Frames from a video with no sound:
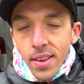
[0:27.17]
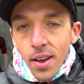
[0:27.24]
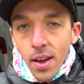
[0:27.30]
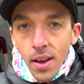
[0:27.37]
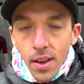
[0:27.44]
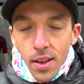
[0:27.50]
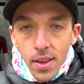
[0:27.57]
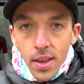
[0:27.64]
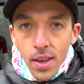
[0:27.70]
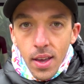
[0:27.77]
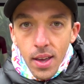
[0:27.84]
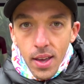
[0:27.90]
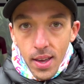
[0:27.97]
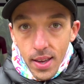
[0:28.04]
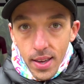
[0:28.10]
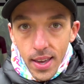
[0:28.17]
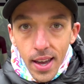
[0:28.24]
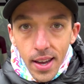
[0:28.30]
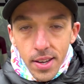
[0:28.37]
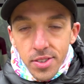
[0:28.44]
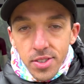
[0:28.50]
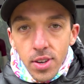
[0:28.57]
Uh,
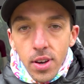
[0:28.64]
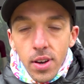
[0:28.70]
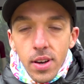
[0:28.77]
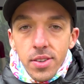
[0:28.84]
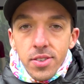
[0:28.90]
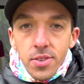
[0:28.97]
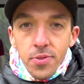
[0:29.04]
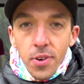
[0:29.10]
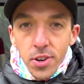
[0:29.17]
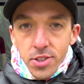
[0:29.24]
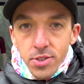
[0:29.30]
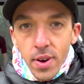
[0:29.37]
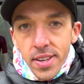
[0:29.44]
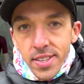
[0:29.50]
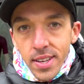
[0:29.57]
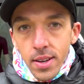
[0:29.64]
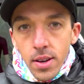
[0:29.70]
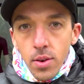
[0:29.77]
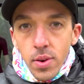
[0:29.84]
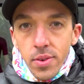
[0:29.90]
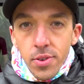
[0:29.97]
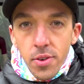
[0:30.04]
yeah, it's uh, it's first race
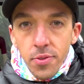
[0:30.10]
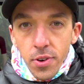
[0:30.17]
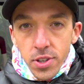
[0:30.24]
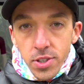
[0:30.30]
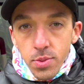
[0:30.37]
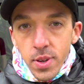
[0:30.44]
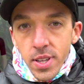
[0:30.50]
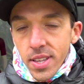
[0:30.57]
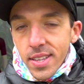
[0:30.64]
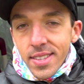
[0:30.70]
uh, with the first win.